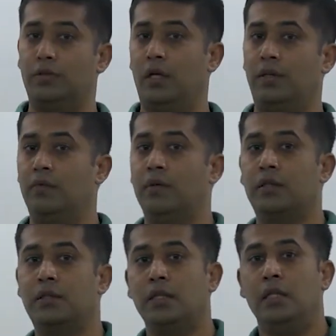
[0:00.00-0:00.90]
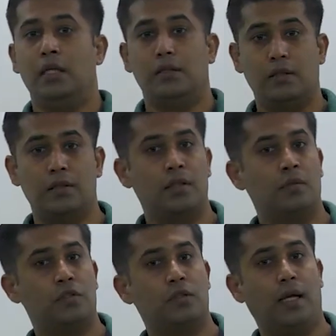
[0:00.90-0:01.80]
In other words,
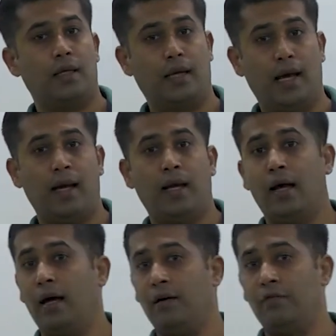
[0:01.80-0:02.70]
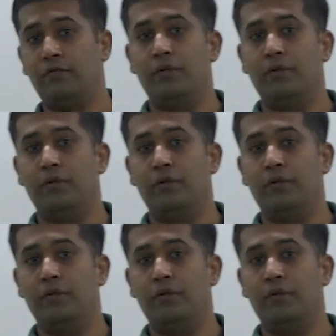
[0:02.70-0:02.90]
systems that can have